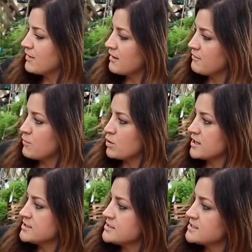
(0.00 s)
like
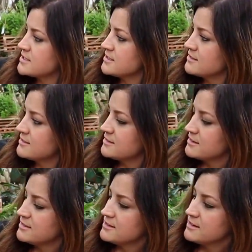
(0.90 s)
forest?
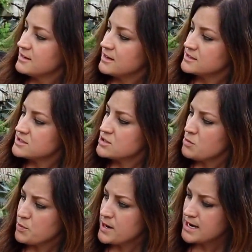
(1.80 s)
It's so
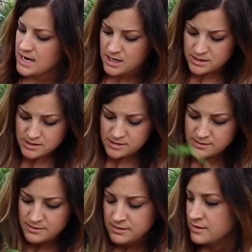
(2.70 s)
pretty.
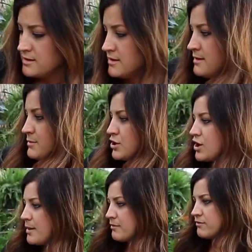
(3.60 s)
I'm gonna
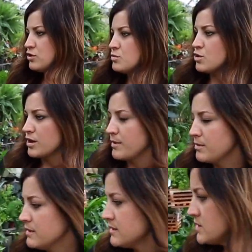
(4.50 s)
grab a few more,
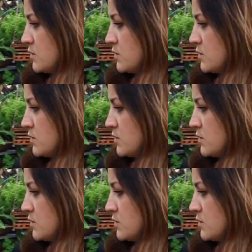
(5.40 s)
maybe this